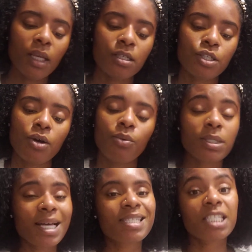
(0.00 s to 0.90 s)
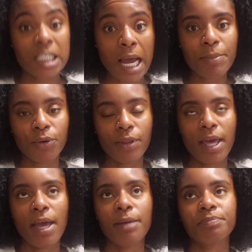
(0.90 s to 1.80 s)
So once I stopped doing
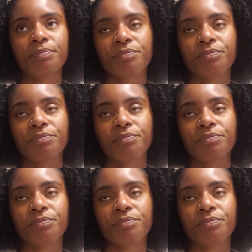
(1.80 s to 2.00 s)
that,